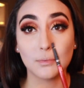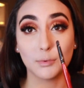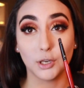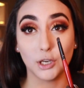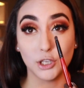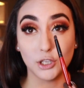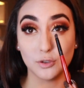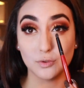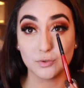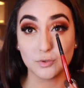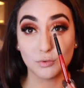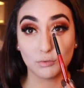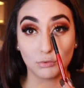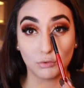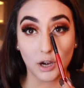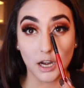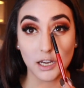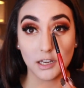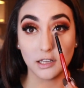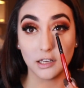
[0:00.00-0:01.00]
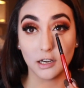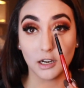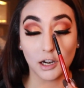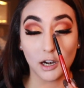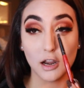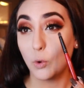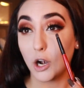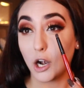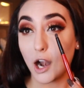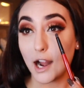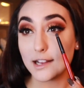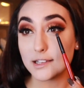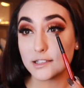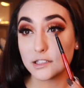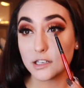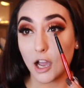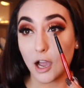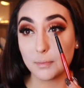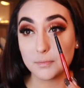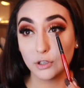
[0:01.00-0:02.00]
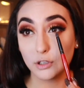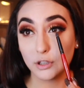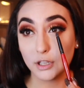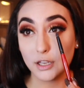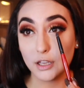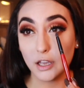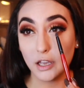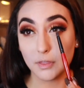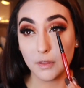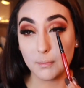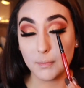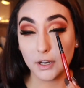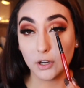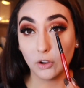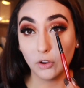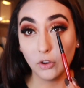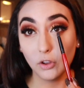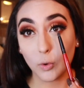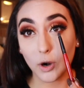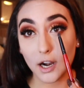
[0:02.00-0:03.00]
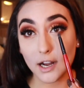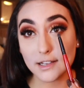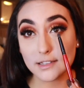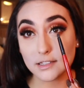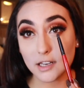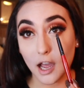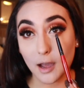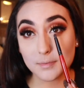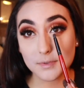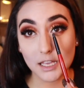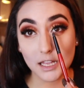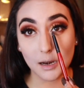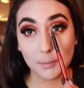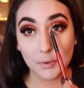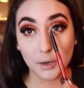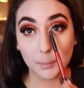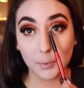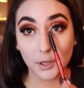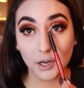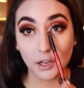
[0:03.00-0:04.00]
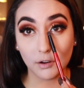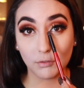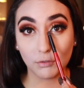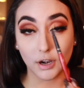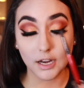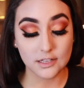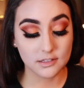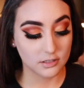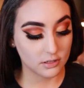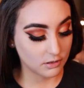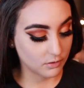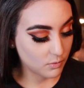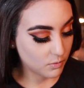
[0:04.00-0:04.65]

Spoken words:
I'm going to use right here where I stopped, literally from the middle where I stopped, and I'm going to put it right to the